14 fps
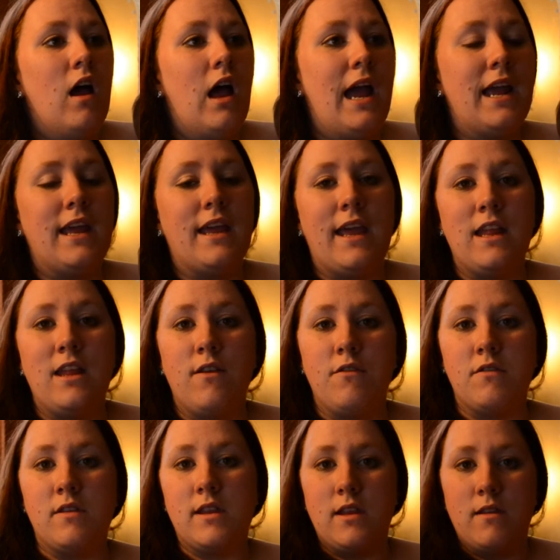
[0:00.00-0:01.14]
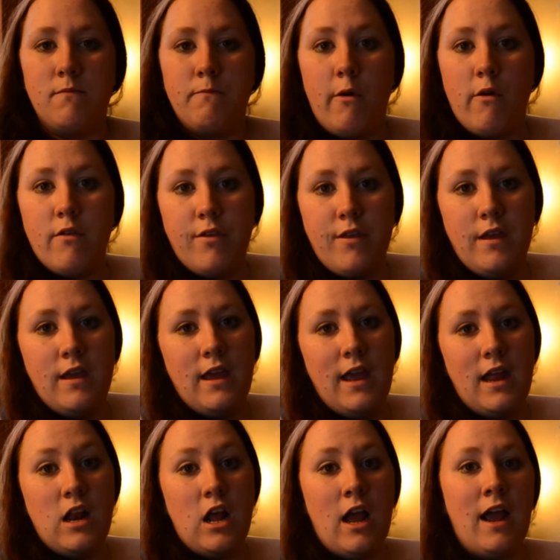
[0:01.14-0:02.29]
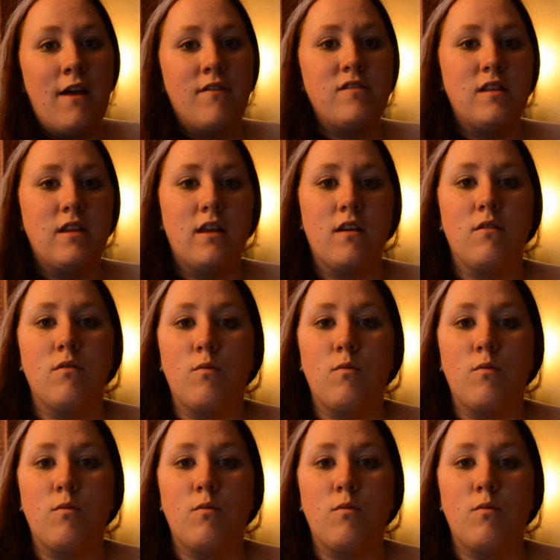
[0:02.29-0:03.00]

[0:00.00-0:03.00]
I can use both and not have to